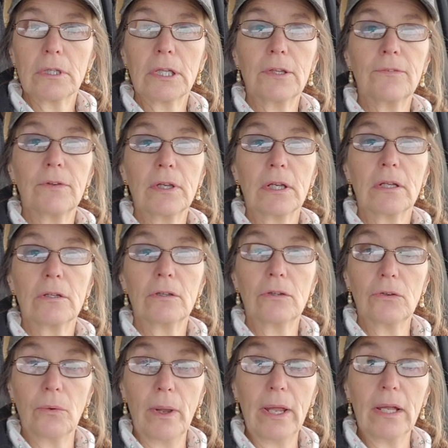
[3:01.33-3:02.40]
leaving
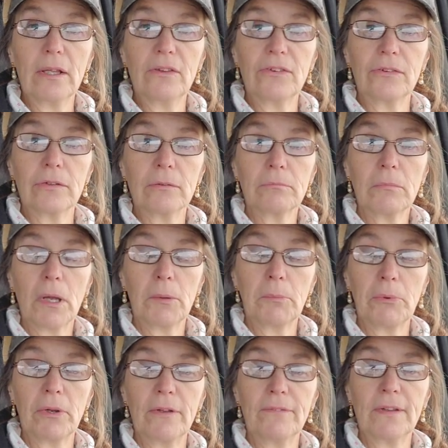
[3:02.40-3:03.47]
Twigs, my
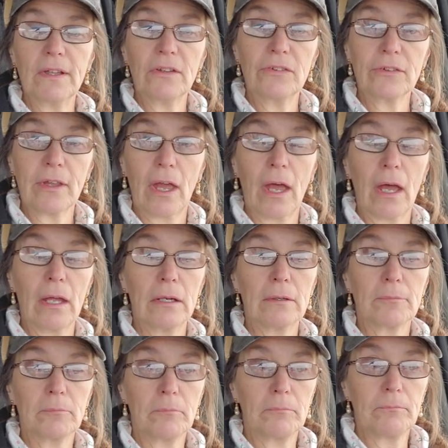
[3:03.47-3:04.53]
previous cat,
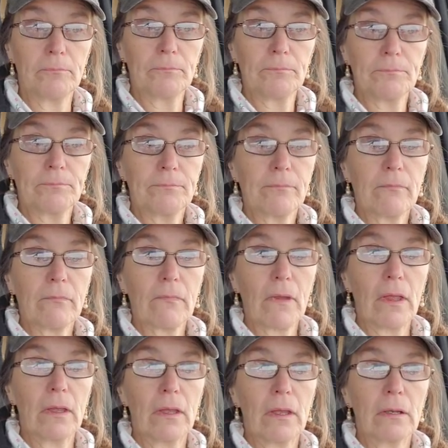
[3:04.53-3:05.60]

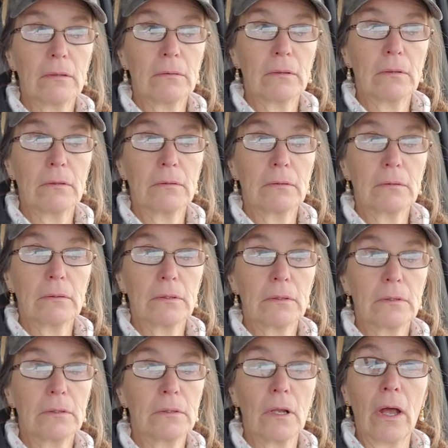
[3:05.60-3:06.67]
and
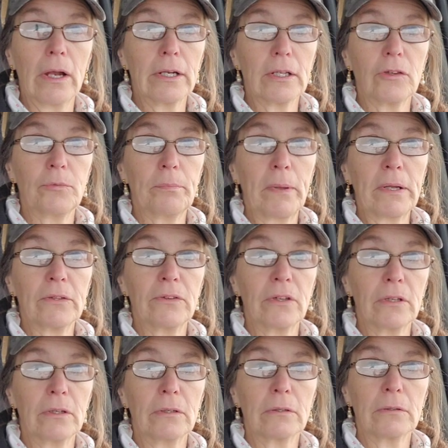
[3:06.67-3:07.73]
not
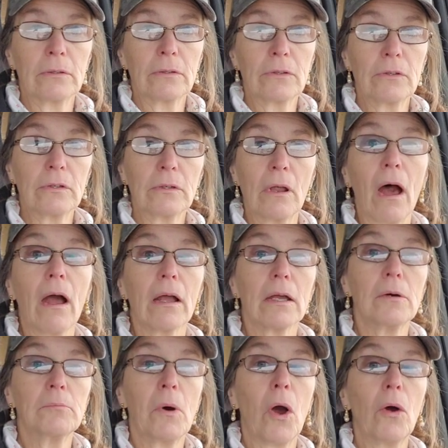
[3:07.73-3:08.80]
expecting to not
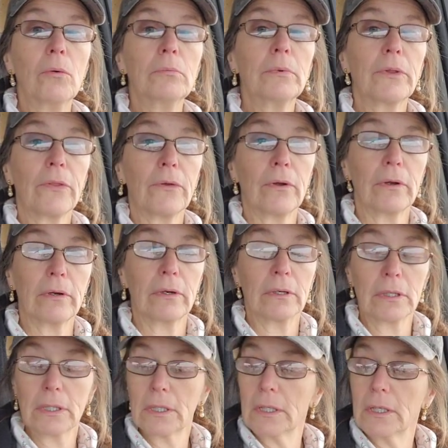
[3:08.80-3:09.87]
come home with her,
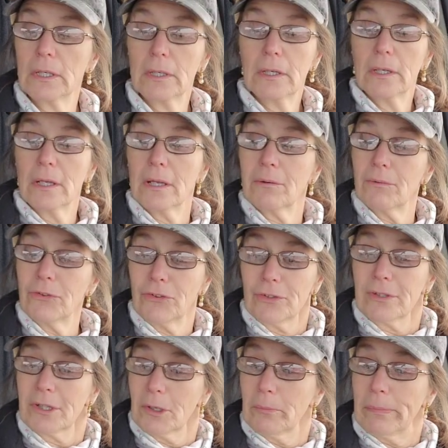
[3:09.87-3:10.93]
it was
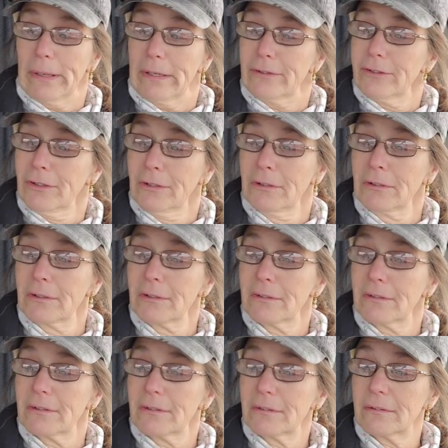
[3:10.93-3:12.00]
a little bit
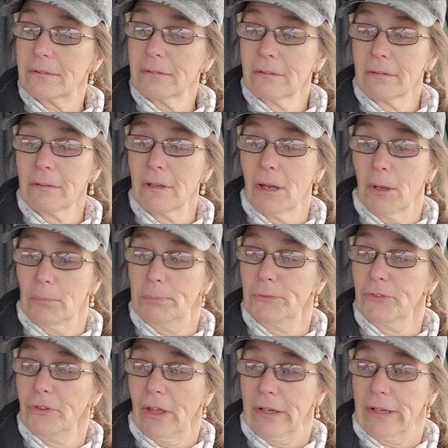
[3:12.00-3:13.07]

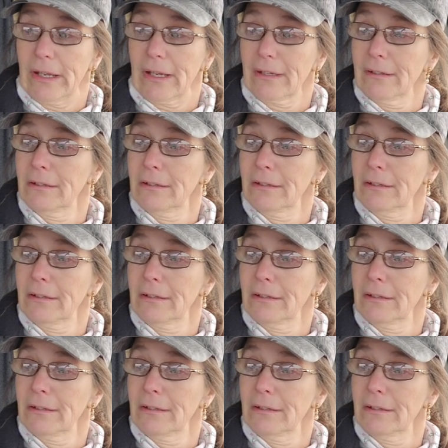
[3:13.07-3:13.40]
upsetting.